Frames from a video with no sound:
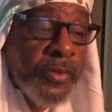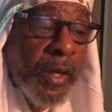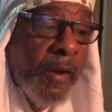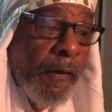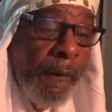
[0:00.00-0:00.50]

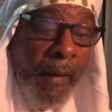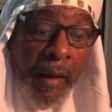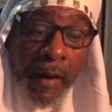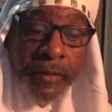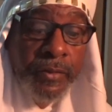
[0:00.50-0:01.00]
that are
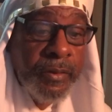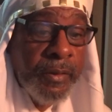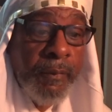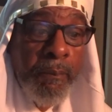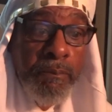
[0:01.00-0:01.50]

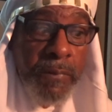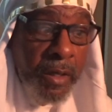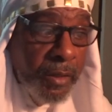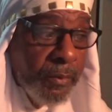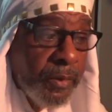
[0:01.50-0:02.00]
actually
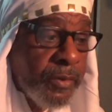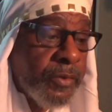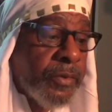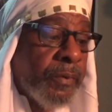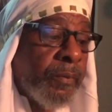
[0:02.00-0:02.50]
murderers,